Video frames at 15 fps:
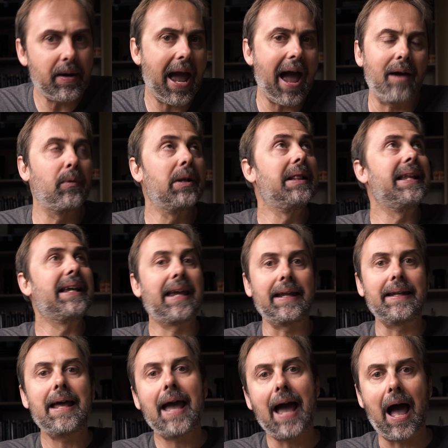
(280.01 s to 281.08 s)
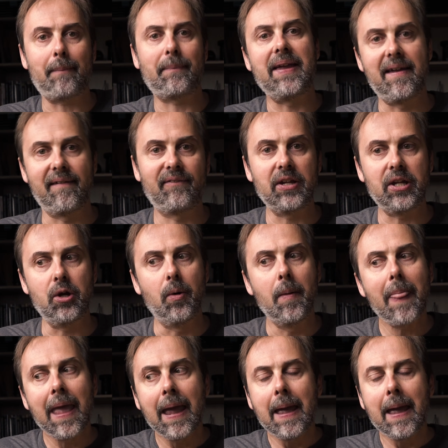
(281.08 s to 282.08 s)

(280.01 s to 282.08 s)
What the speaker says: I will link it up here for you.